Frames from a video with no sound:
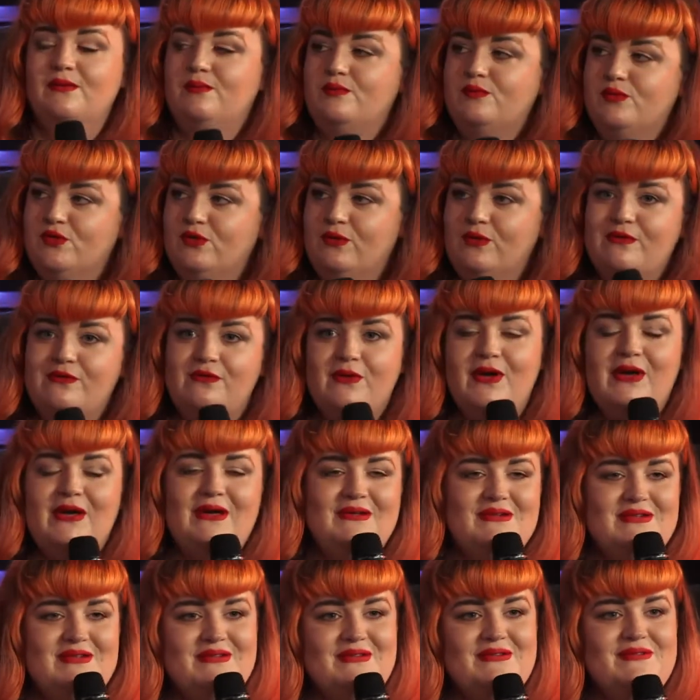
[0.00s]
Sure, if I
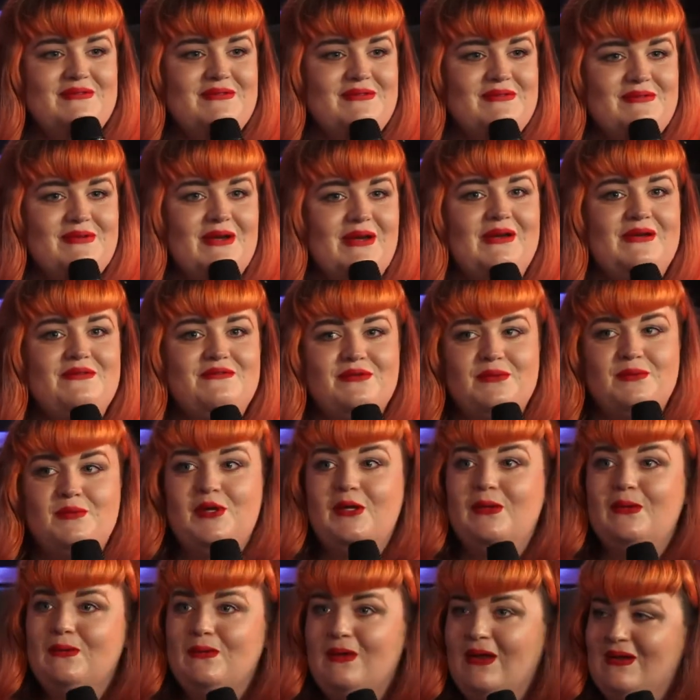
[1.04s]
hadn't have heard from
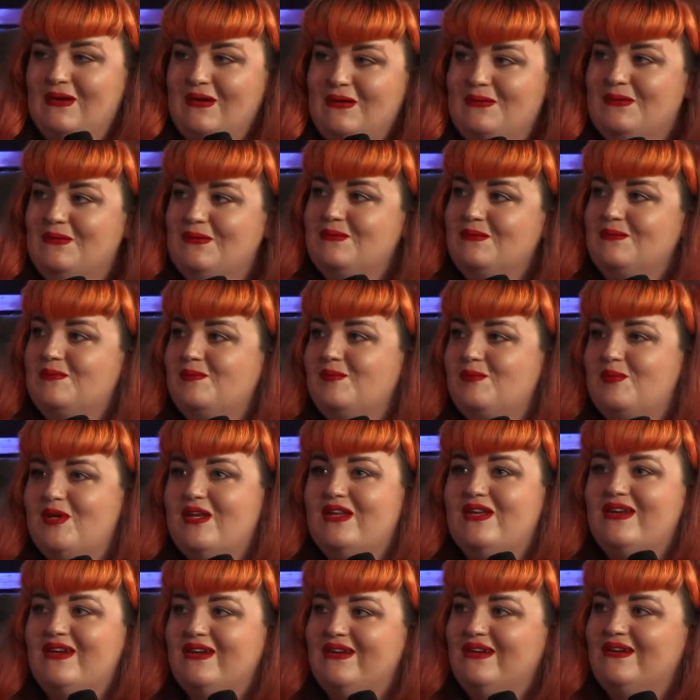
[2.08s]
you, like I wouldn't
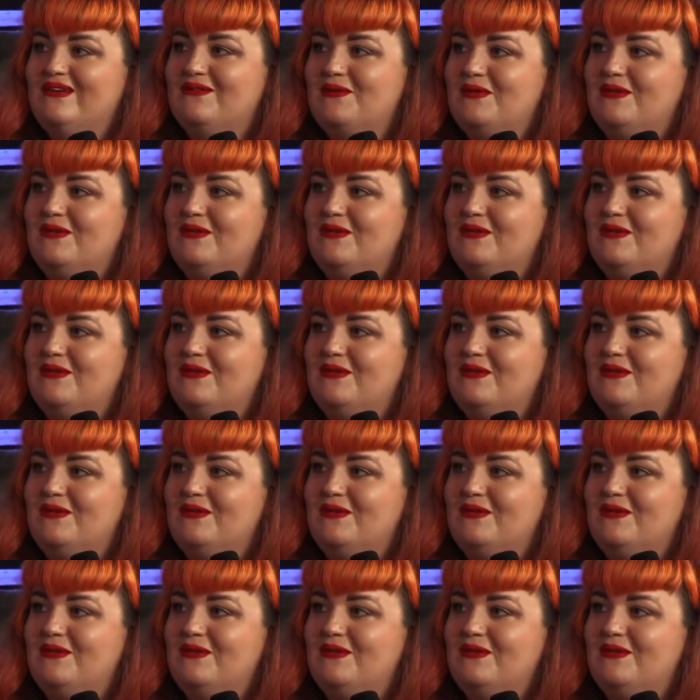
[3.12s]
be here.